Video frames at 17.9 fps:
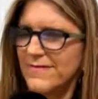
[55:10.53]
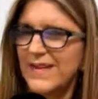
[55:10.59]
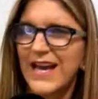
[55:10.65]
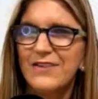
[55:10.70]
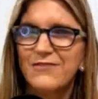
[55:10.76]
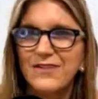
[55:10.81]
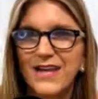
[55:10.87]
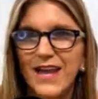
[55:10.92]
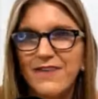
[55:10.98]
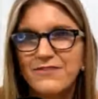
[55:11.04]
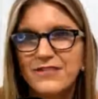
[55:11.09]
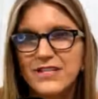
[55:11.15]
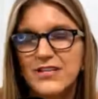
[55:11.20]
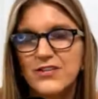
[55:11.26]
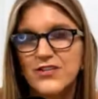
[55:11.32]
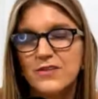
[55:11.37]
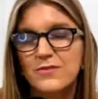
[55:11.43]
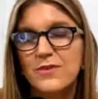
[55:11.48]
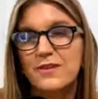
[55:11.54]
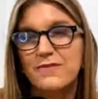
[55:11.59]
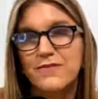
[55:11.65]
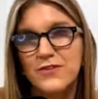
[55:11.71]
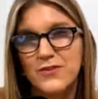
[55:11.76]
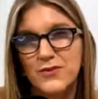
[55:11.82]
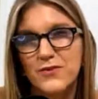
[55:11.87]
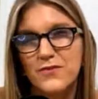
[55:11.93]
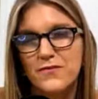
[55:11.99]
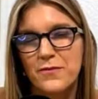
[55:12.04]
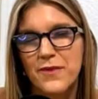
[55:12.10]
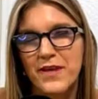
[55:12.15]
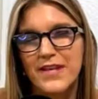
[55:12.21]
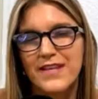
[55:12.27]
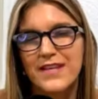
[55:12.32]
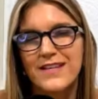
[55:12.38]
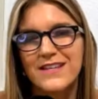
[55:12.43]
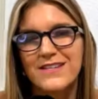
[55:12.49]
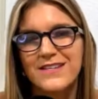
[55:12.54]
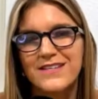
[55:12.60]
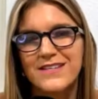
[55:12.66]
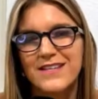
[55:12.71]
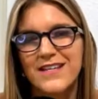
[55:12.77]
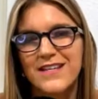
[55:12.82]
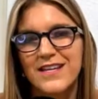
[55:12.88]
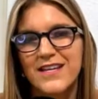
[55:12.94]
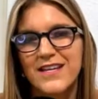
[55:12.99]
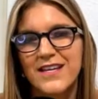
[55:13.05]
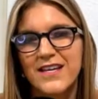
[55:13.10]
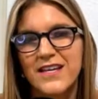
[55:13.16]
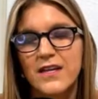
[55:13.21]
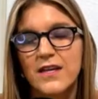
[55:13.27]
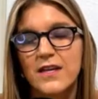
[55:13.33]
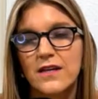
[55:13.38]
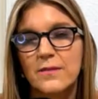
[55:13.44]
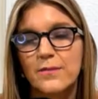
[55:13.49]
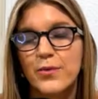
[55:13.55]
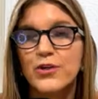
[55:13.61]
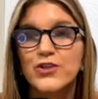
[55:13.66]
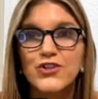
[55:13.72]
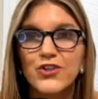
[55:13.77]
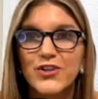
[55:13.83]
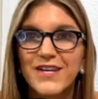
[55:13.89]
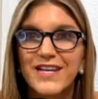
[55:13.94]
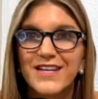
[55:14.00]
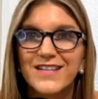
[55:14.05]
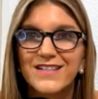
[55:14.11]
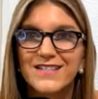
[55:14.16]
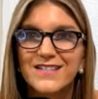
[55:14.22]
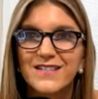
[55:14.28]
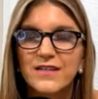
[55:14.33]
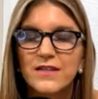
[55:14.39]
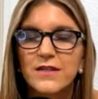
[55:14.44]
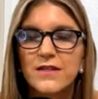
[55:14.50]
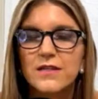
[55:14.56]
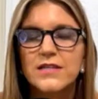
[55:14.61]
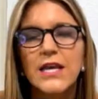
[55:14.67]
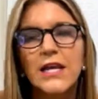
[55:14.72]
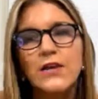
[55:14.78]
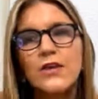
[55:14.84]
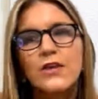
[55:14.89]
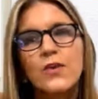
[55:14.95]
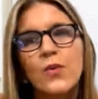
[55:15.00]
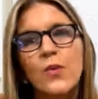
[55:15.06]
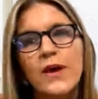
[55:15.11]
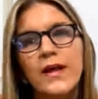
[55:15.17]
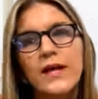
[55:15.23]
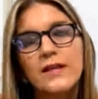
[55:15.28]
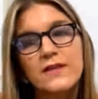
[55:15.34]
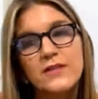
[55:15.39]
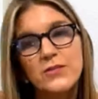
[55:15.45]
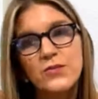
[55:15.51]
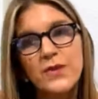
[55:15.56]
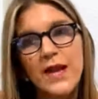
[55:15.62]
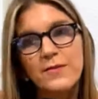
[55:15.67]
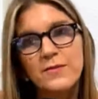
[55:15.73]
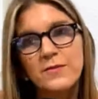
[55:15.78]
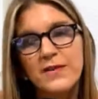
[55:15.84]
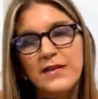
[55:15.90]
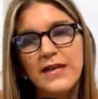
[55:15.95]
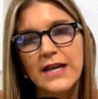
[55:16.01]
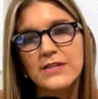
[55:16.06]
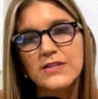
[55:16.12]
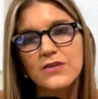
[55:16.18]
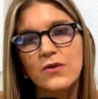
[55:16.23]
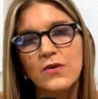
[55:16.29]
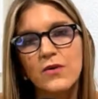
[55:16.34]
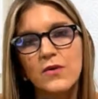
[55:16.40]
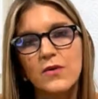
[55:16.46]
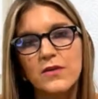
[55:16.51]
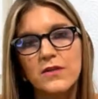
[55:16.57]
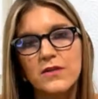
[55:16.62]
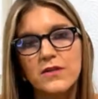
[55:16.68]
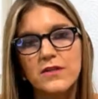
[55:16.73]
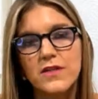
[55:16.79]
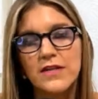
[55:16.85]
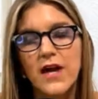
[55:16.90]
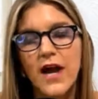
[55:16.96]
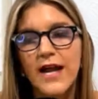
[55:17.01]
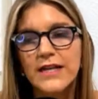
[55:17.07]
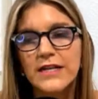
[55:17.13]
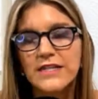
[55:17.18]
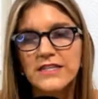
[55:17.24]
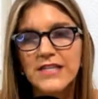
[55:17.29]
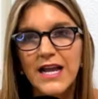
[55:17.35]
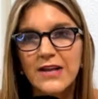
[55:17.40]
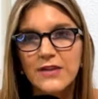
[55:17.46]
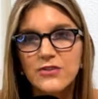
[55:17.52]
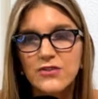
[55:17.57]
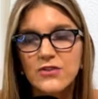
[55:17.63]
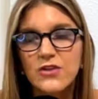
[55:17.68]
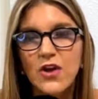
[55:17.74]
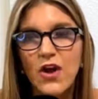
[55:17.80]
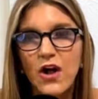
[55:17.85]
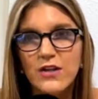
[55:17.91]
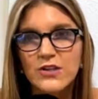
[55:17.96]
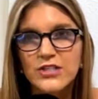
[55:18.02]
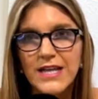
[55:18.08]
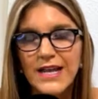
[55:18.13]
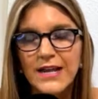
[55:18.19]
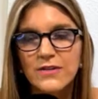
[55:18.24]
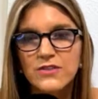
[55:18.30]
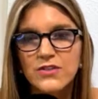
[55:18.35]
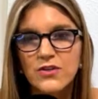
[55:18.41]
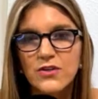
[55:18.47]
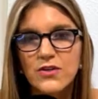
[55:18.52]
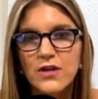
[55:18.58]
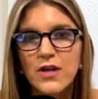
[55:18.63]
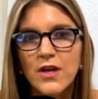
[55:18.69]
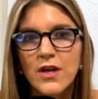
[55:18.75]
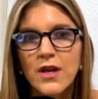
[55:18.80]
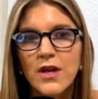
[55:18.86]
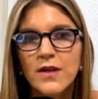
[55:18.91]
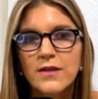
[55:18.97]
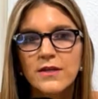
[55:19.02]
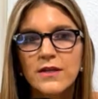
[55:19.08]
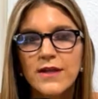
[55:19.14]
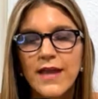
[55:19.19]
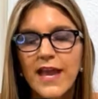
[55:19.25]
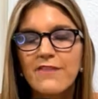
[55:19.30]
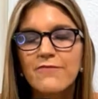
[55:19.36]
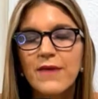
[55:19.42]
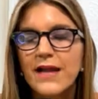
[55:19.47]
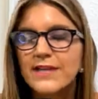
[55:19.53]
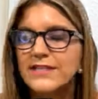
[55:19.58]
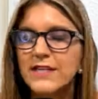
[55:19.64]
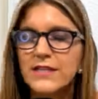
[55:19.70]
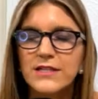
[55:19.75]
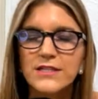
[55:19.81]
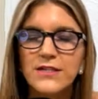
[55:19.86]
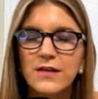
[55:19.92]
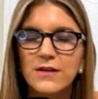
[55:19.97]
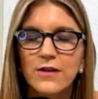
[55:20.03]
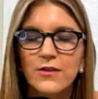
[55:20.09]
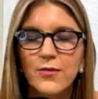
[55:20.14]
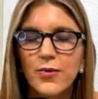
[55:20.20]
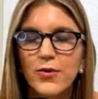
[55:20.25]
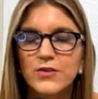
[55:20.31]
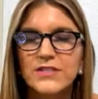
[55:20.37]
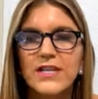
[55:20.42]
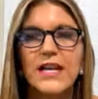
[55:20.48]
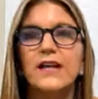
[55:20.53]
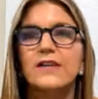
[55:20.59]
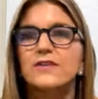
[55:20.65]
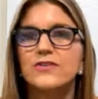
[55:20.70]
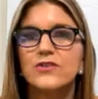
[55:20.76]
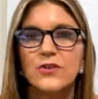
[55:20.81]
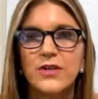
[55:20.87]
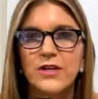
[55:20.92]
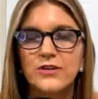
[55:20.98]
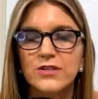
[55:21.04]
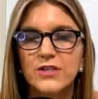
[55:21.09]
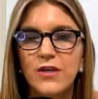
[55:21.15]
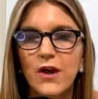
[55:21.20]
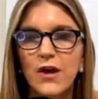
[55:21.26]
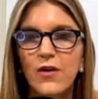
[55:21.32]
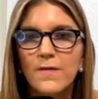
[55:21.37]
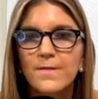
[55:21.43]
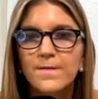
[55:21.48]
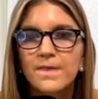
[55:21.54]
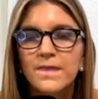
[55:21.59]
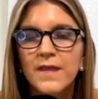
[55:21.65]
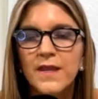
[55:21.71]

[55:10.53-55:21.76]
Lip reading: I don't really have a teacher, but if this was for my kids, push your kids. You know what? This is what happened to me in high school. The guidance counselor, the college counselor I said this on another post like 2 years ago.